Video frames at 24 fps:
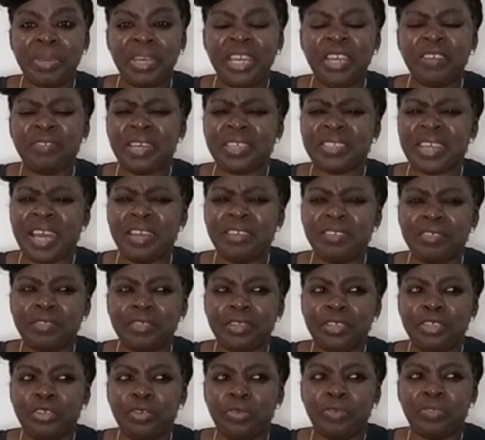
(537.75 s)
If there's
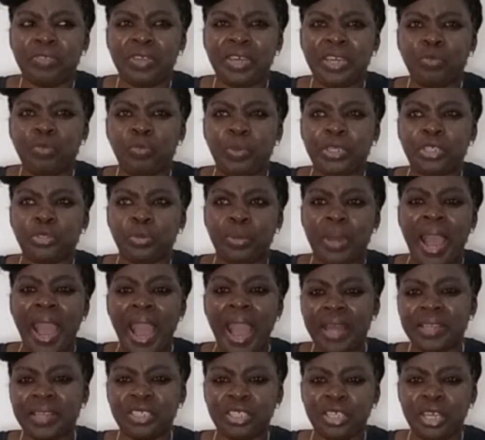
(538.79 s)
anything you think we should
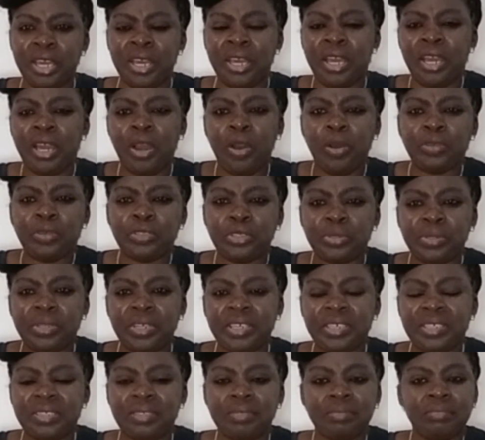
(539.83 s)
add onto
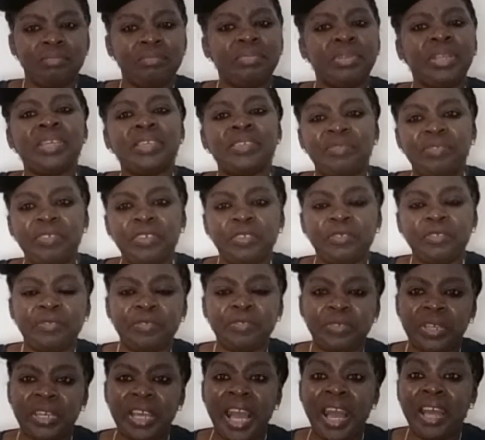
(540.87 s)
this, please feel
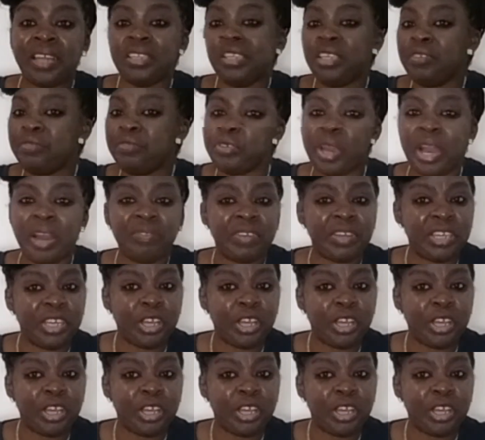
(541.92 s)
free. And if you have any